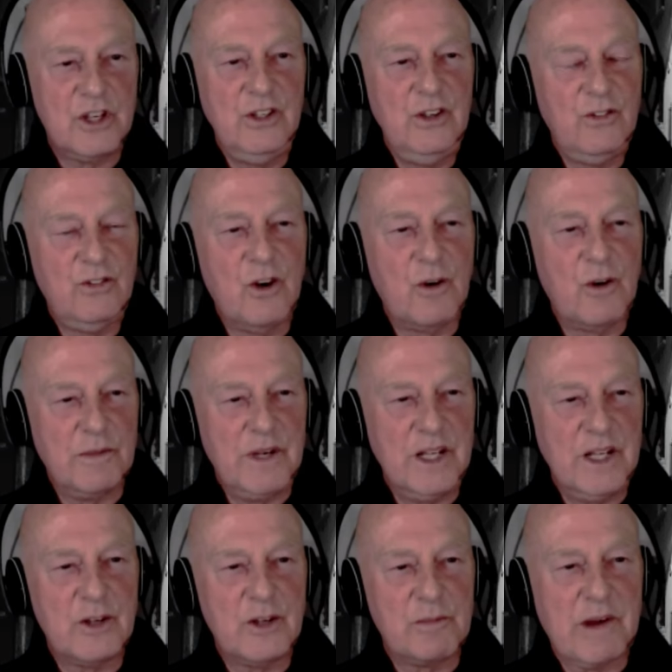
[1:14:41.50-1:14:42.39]
you've got
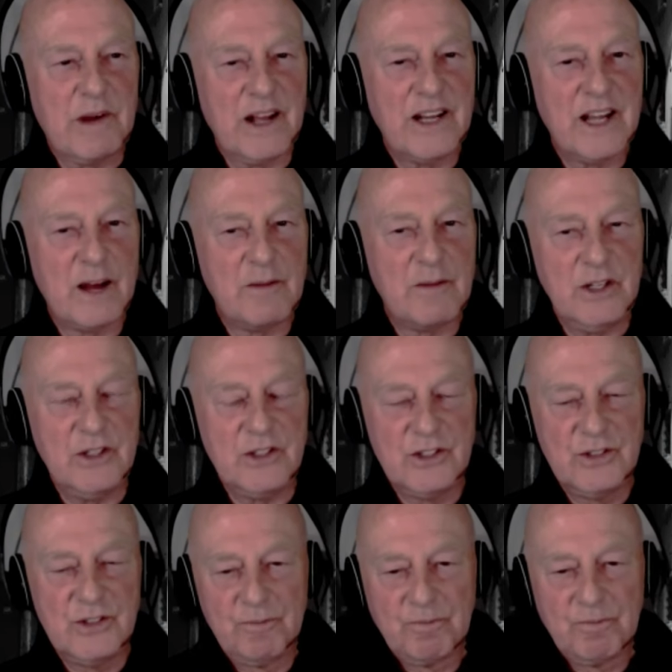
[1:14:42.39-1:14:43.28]
me into bad
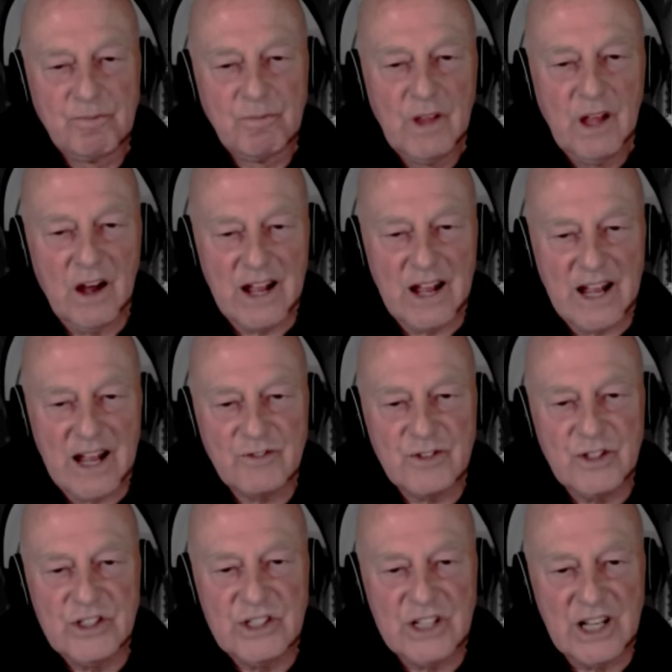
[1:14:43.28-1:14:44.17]
habits. I
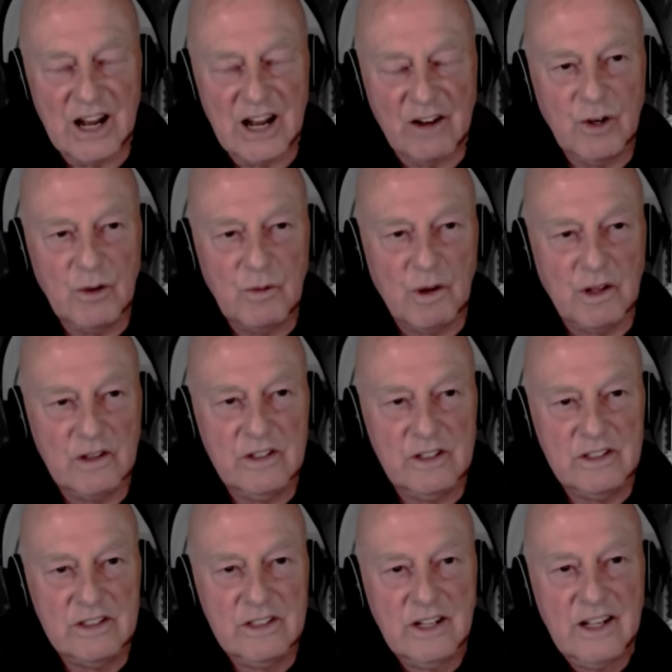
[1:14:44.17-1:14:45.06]
have to tell everyone
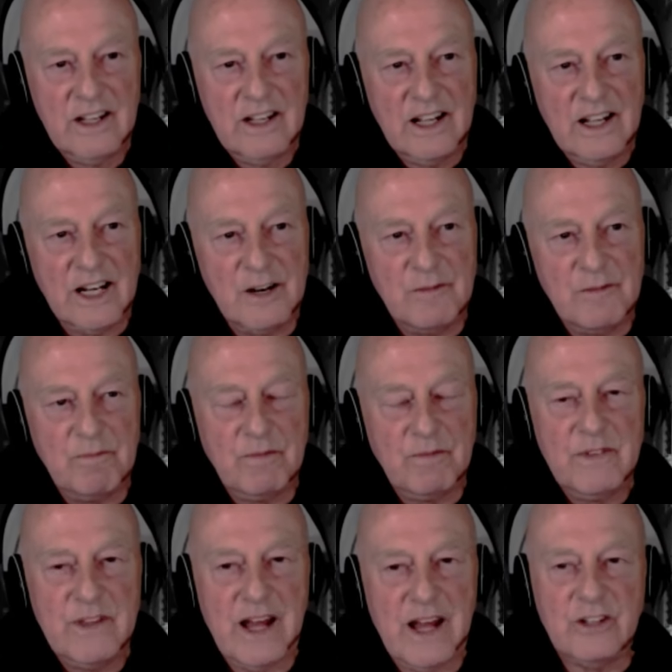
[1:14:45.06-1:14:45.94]
that
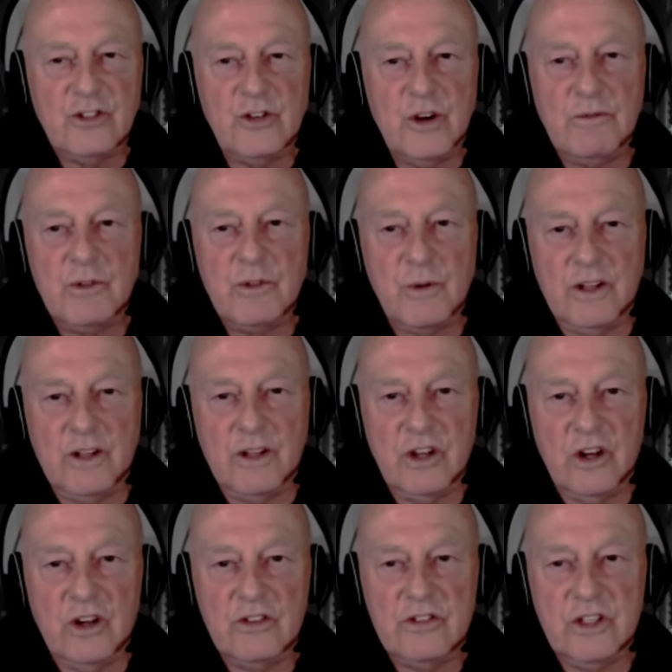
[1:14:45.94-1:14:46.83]
that trip to
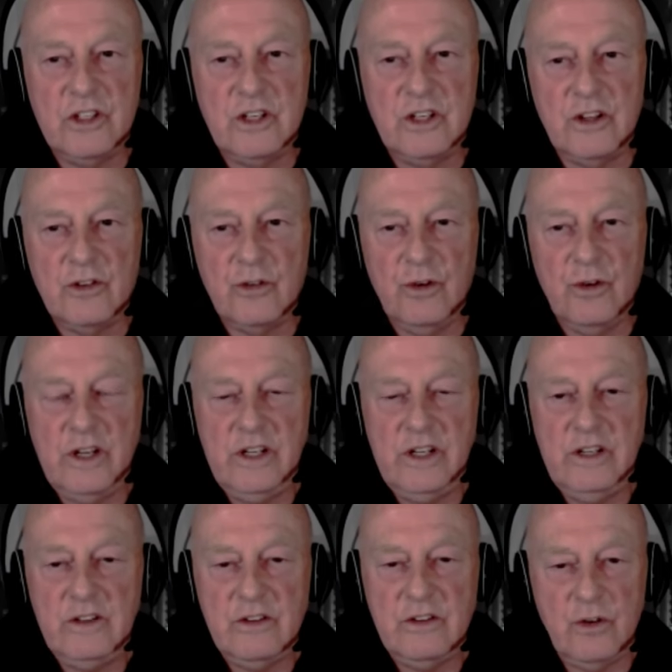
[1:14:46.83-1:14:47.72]
Antarctica,
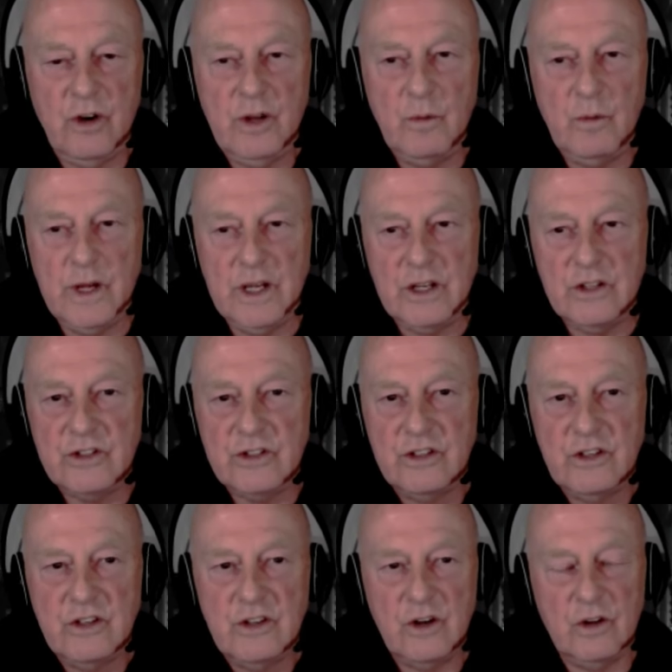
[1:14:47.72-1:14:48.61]
three
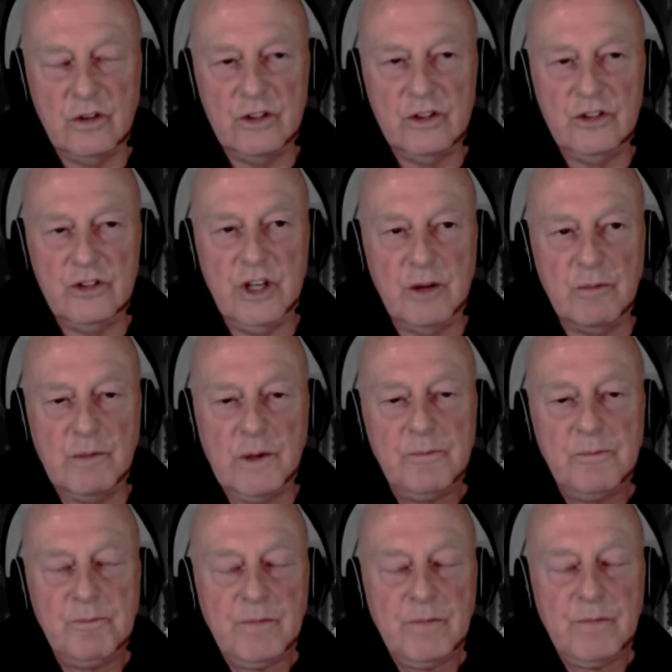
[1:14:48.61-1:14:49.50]
weeks on the ship.
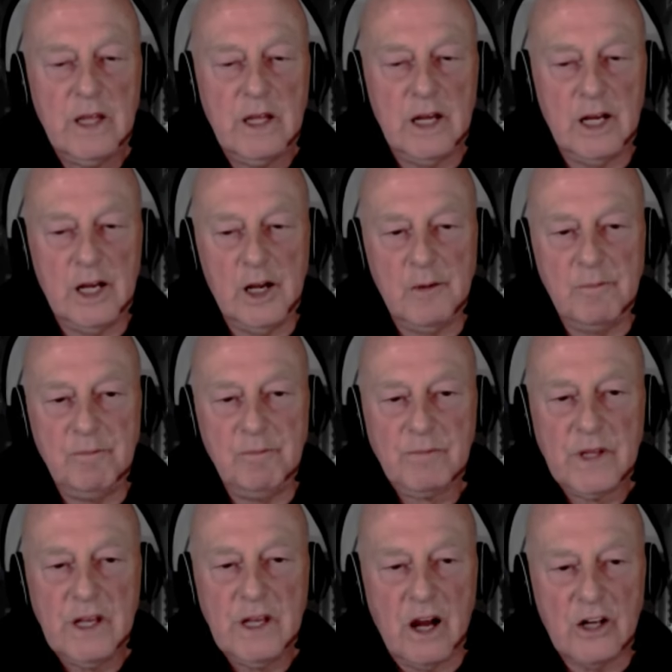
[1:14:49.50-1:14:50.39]

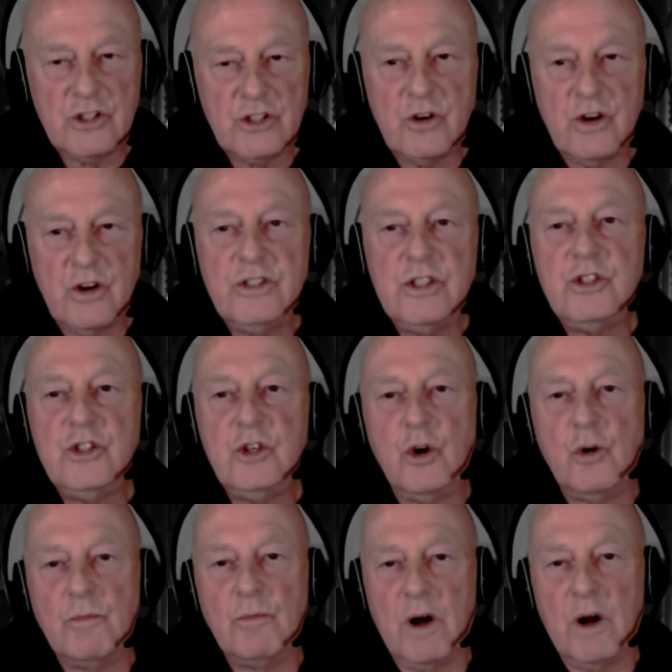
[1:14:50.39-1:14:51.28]
I tried to
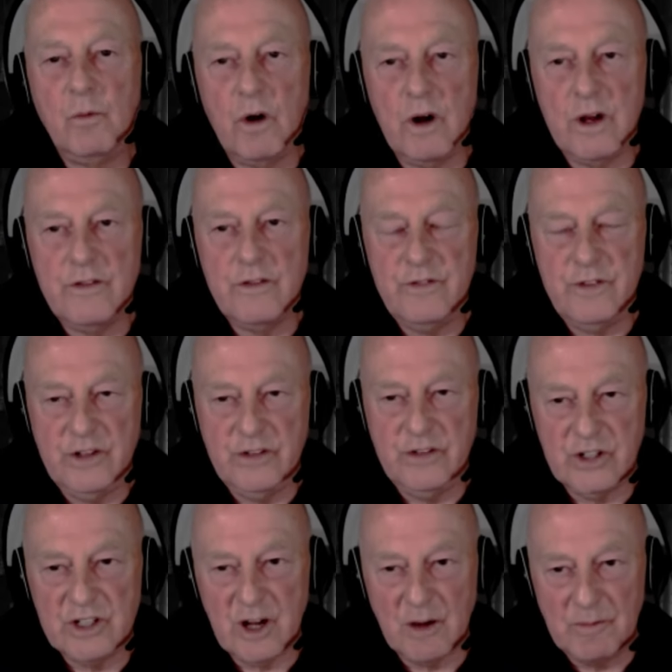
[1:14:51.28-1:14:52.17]
talk my wife
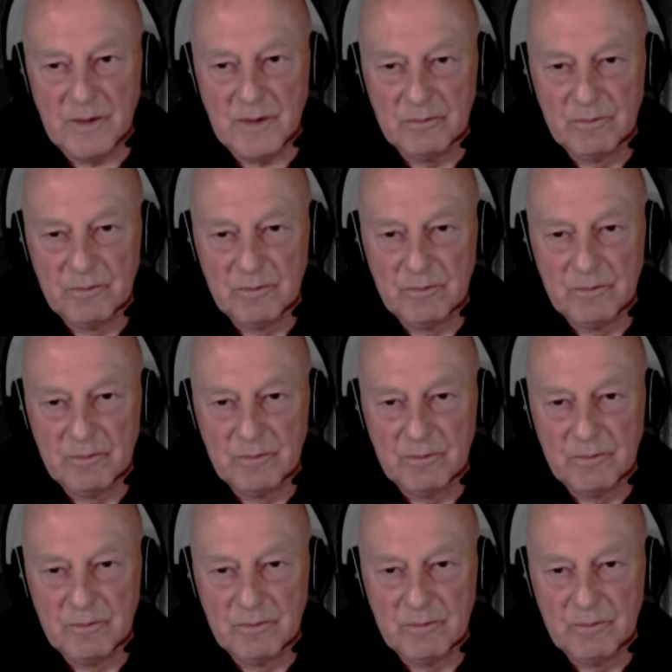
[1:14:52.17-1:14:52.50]
into coming.